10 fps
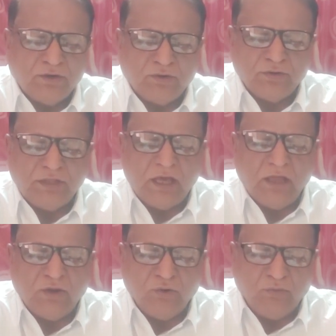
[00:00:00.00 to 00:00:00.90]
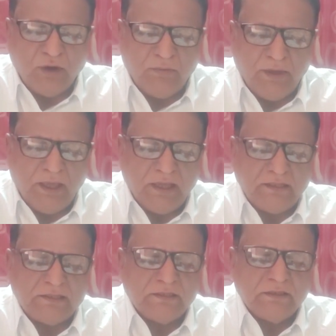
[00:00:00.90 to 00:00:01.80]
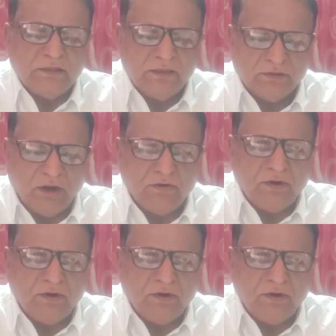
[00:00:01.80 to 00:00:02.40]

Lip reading: to the human beings, not